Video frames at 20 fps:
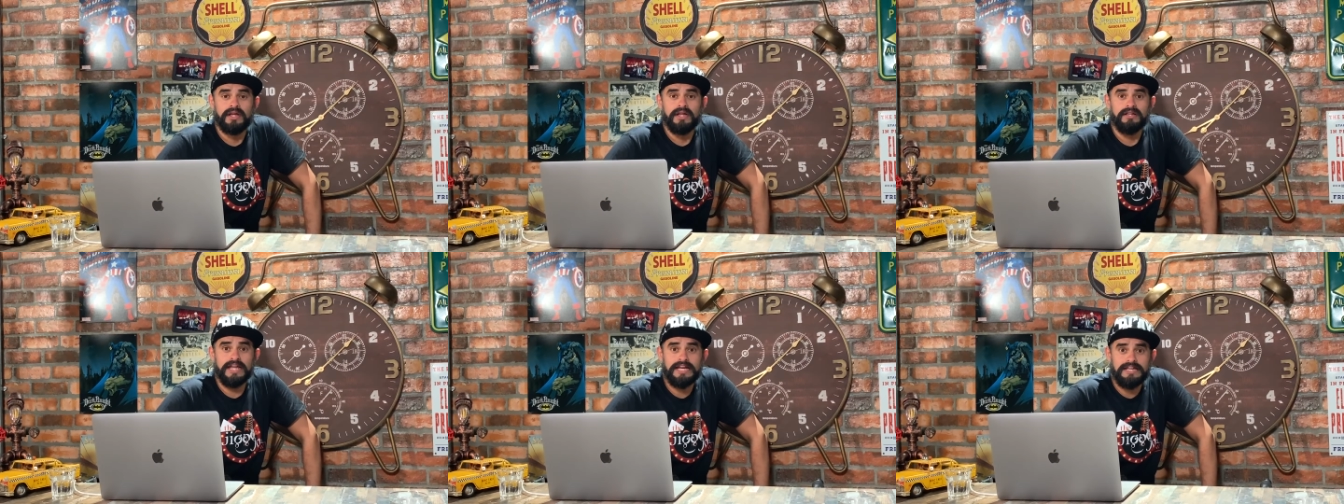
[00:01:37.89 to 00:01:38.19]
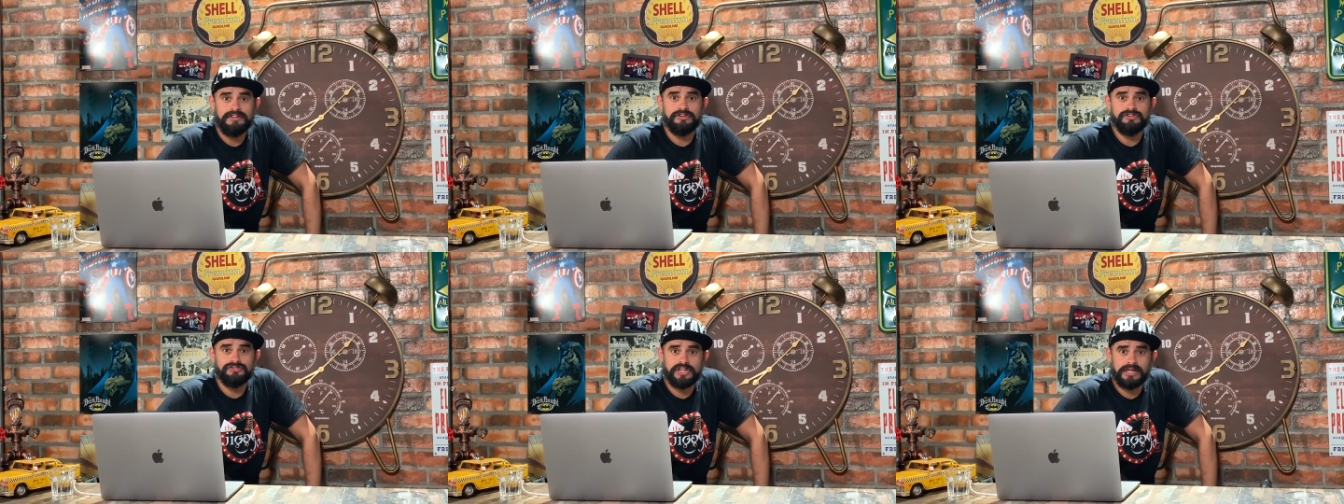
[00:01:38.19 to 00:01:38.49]

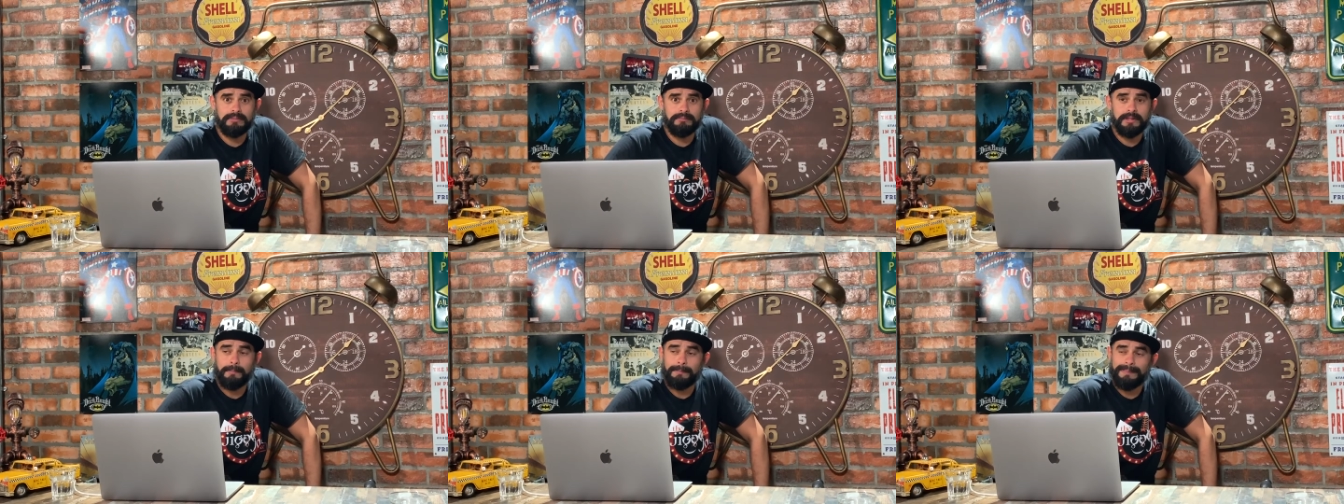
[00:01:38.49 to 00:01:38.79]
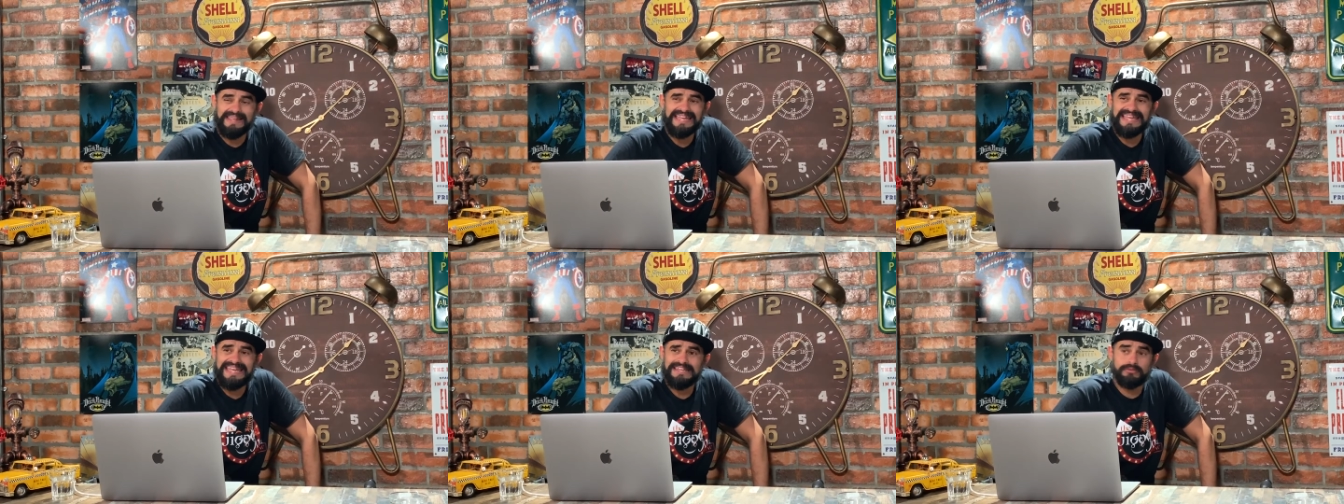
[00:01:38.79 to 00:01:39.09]
Ladies and gentlemen,
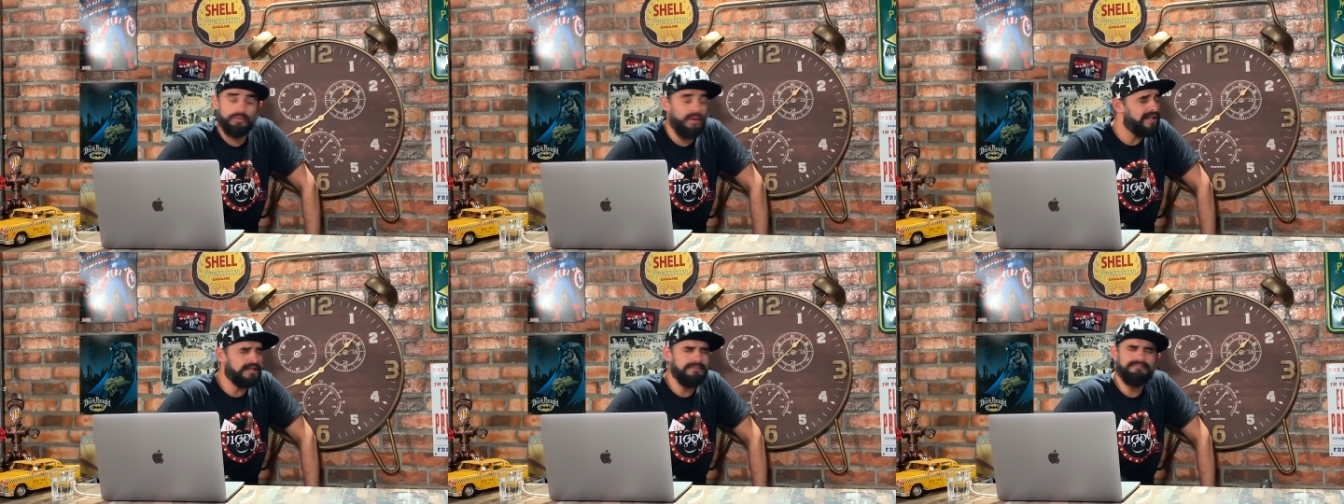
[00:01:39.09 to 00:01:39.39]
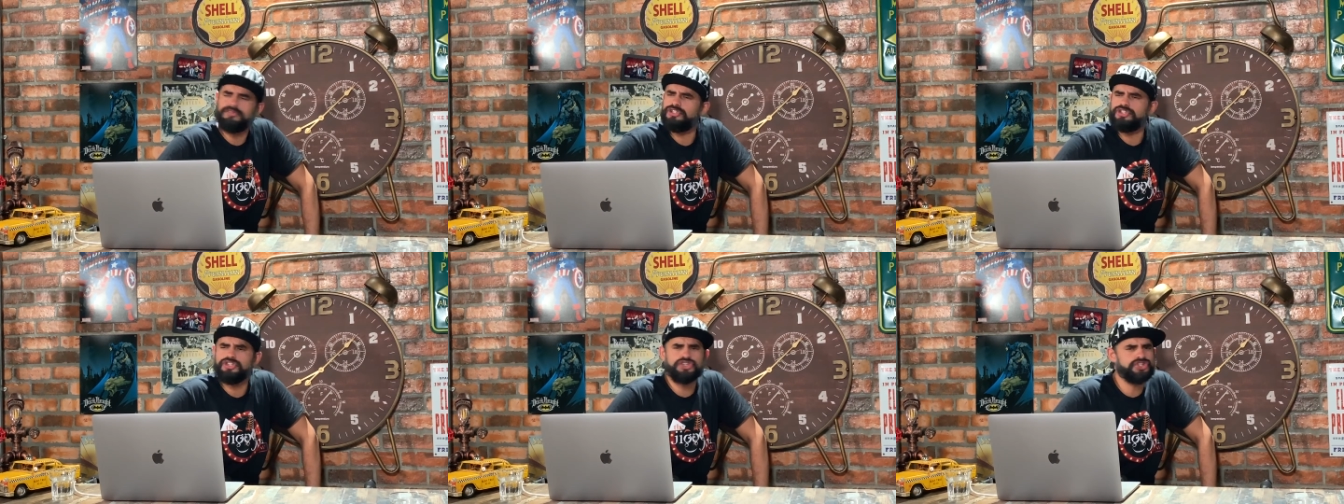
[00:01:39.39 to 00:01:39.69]
please
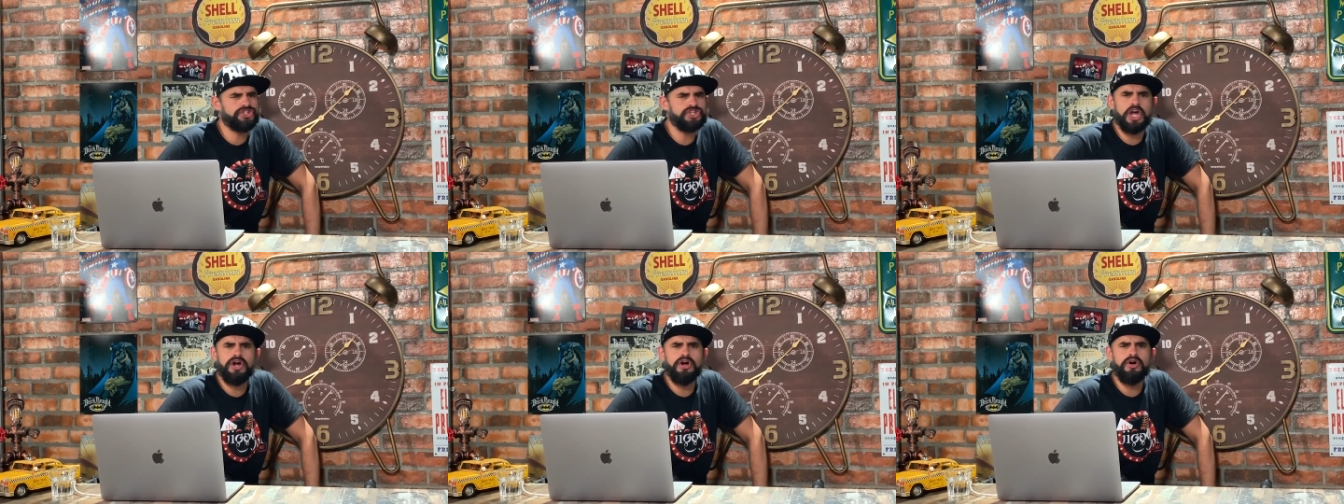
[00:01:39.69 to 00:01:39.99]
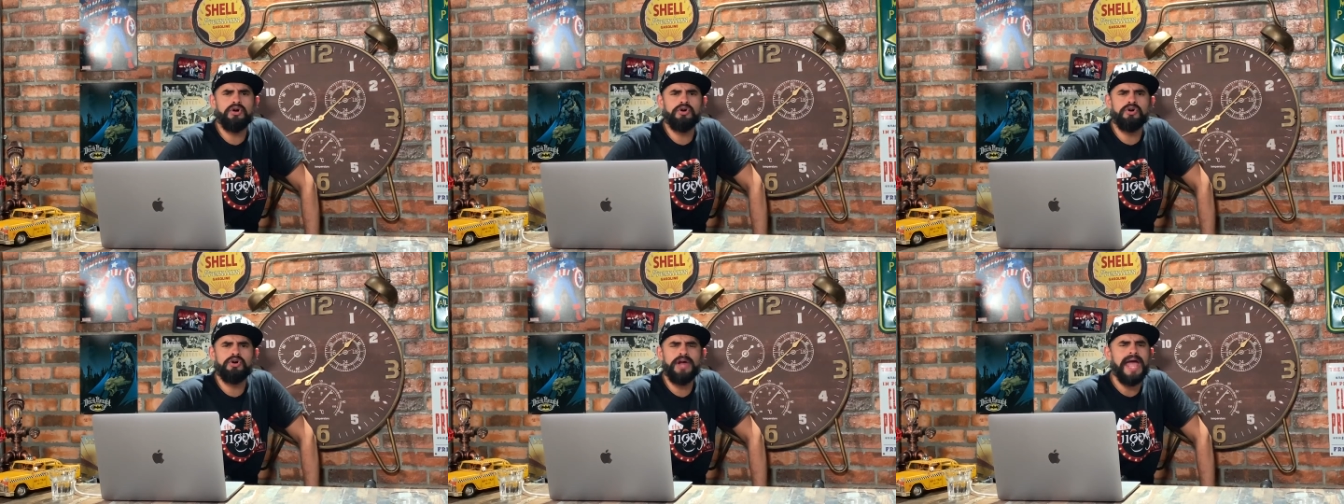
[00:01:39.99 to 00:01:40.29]
welcome to the
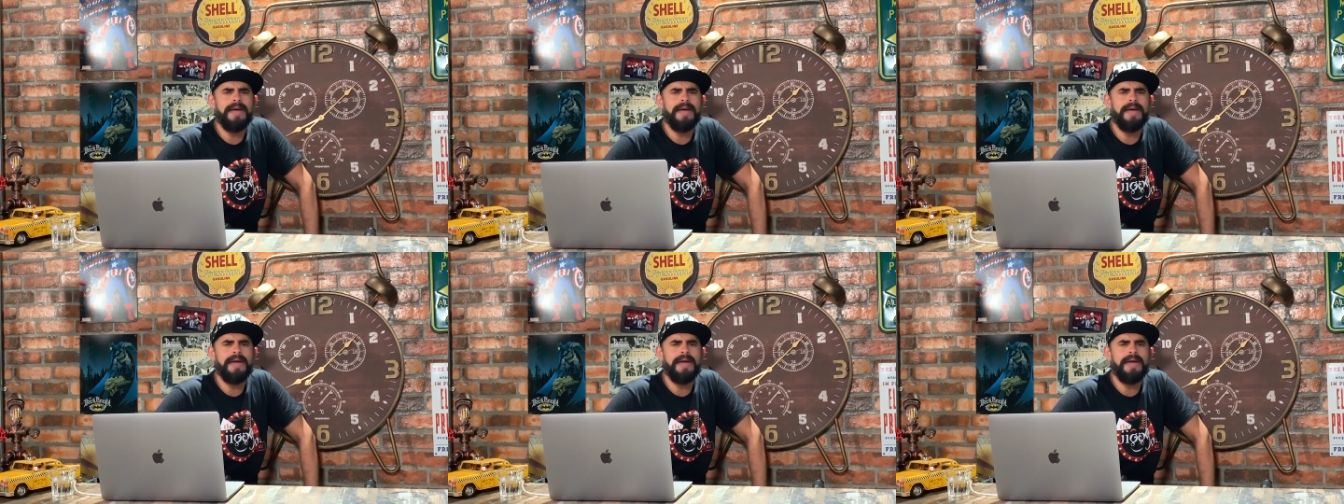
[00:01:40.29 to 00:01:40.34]
show,